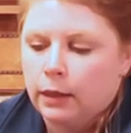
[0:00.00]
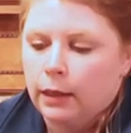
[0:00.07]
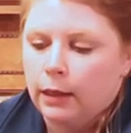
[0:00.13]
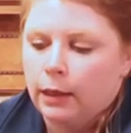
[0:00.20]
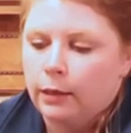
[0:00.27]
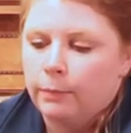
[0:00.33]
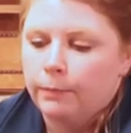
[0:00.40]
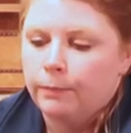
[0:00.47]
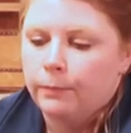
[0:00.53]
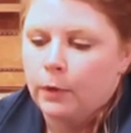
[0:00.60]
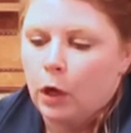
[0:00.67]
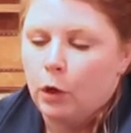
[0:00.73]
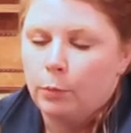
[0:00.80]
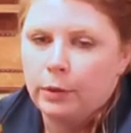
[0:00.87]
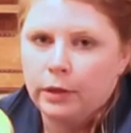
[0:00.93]
Um,
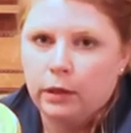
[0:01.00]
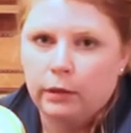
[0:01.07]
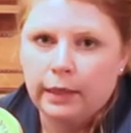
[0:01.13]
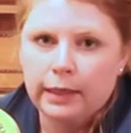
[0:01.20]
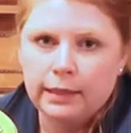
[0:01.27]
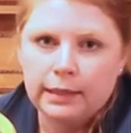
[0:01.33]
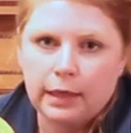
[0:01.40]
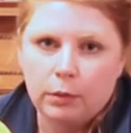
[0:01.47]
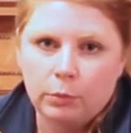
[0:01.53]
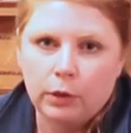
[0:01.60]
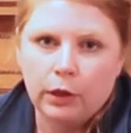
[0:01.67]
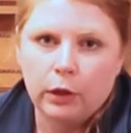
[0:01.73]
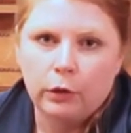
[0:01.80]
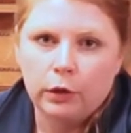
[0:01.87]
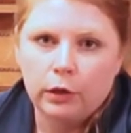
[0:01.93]
I'll put the links down
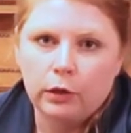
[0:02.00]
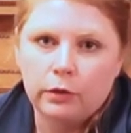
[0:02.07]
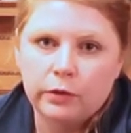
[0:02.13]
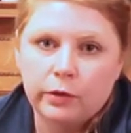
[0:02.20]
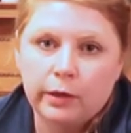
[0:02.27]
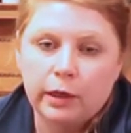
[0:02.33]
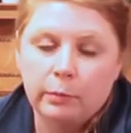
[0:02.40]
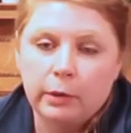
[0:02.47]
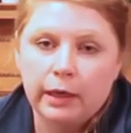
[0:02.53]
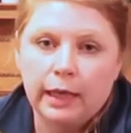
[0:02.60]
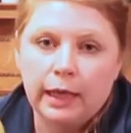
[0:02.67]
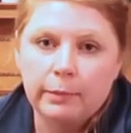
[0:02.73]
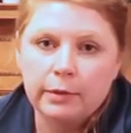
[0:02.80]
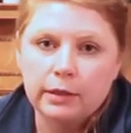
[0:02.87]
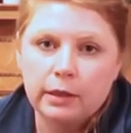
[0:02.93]
below. You can also get them on
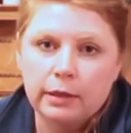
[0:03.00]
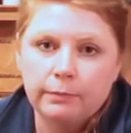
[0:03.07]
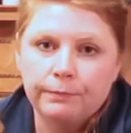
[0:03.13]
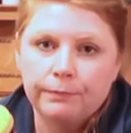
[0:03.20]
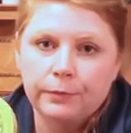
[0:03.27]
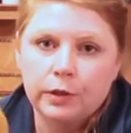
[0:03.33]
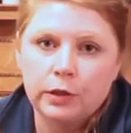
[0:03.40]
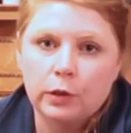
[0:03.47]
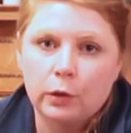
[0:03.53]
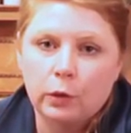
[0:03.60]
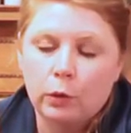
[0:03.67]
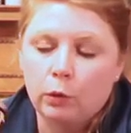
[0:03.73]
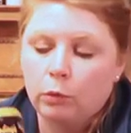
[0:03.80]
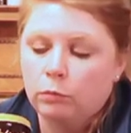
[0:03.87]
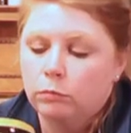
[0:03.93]
Amazon,
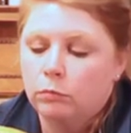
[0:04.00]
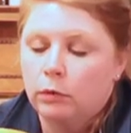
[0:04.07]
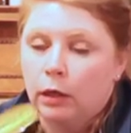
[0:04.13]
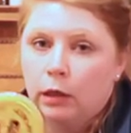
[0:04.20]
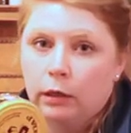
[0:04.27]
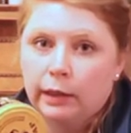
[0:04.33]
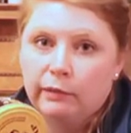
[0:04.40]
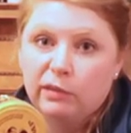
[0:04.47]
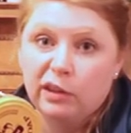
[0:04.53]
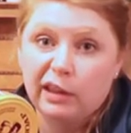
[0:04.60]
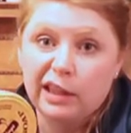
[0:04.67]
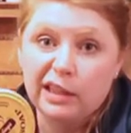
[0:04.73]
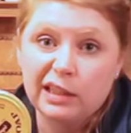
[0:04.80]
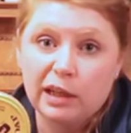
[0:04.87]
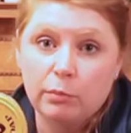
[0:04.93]
so I'll leave the
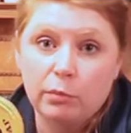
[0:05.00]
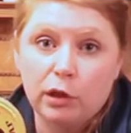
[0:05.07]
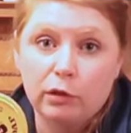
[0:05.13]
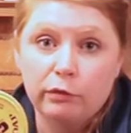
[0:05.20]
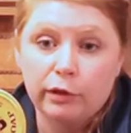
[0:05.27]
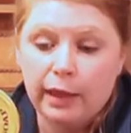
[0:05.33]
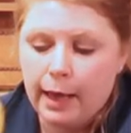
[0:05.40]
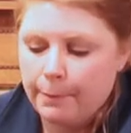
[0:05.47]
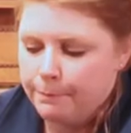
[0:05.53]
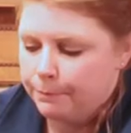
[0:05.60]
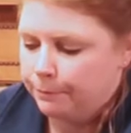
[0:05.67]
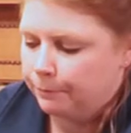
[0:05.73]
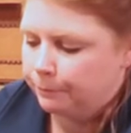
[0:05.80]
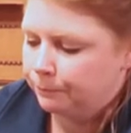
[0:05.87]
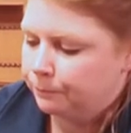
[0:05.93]
links down below for that.